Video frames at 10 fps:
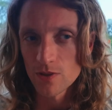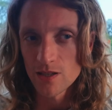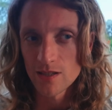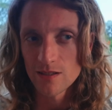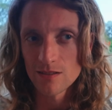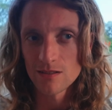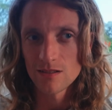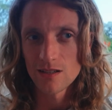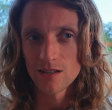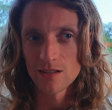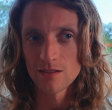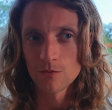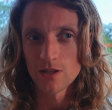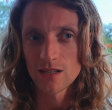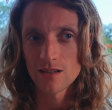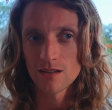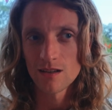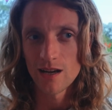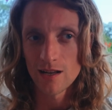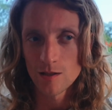play here and we can
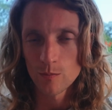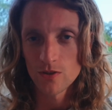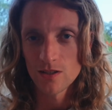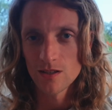help